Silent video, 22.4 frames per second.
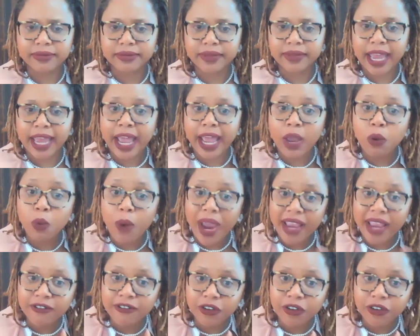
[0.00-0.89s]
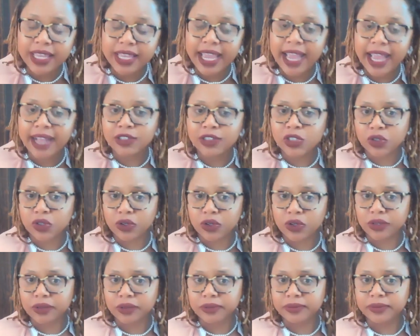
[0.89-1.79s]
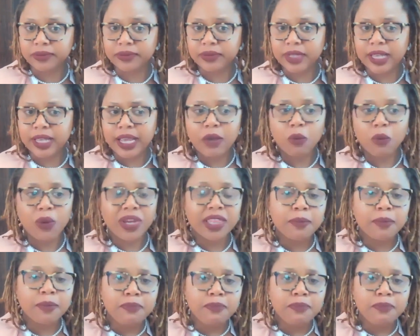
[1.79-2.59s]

And I wait for the answer. One of the